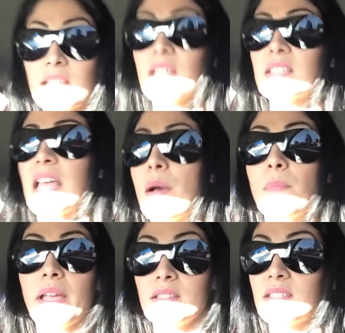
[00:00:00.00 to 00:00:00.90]
because that
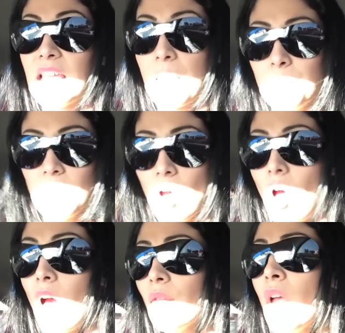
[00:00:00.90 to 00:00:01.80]
might set me
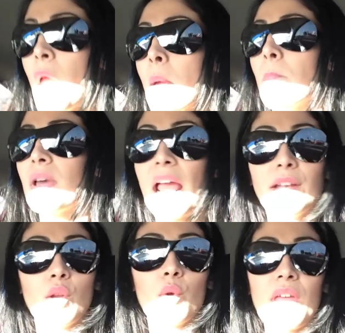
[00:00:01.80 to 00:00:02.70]
off. But I
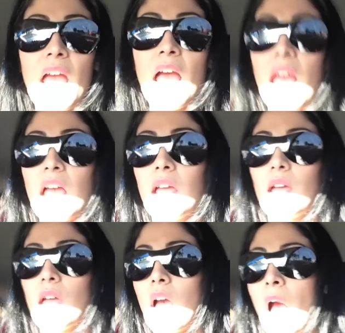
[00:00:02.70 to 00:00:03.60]
know that
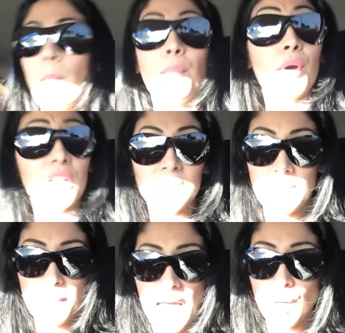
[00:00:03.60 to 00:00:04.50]
I'm putting
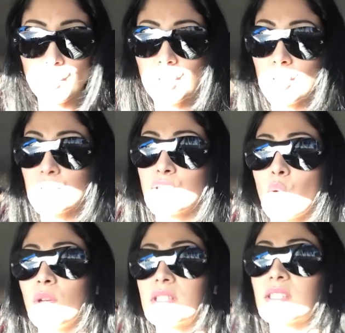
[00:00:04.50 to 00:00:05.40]
them out there,
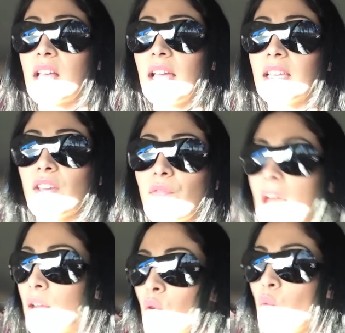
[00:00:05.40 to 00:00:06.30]
so it's like, if
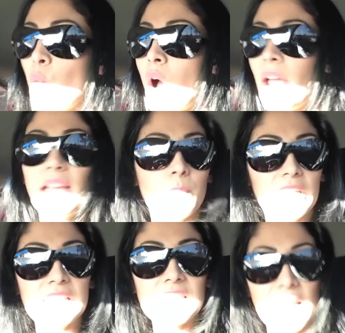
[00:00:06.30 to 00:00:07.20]
I don't want
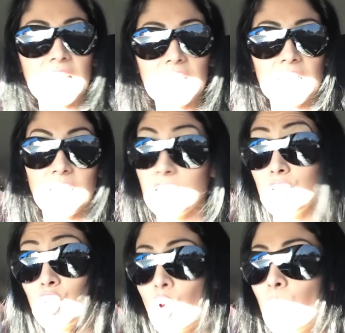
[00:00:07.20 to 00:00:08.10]
anybody saying anything,
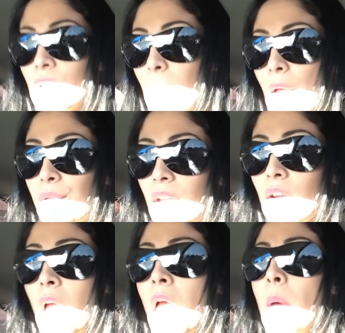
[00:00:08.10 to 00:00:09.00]
then don't put them out
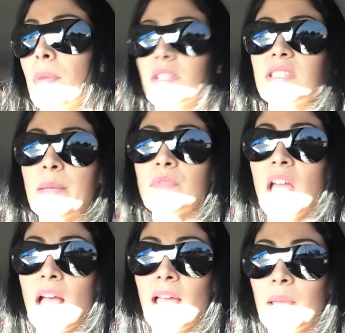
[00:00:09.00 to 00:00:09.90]
there. But at the same
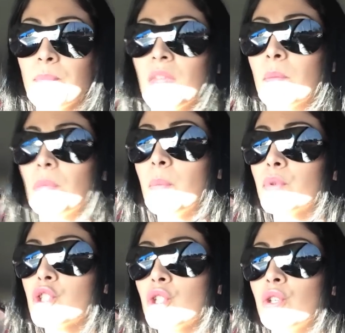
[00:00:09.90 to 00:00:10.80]
time,
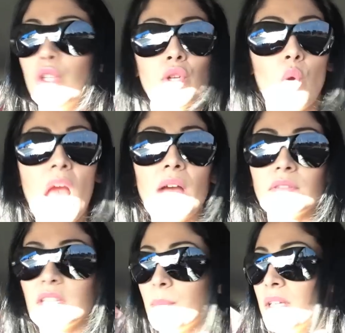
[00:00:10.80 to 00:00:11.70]
people shouldn't, you know, have
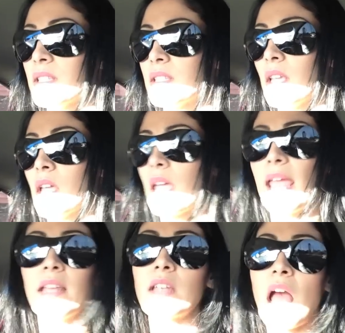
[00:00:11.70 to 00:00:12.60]
limits
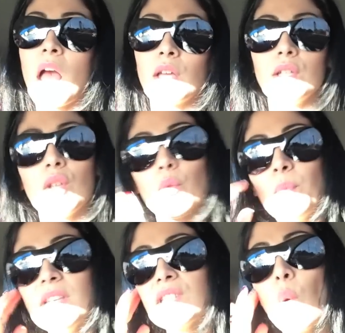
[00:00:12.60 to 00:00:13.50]
and not, you know,
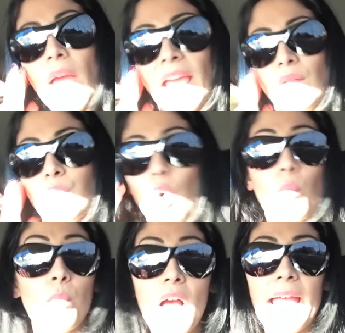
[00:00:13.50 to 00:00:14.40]
be so hateful.
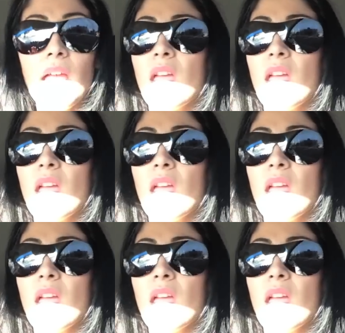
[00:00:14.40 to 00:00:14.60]
But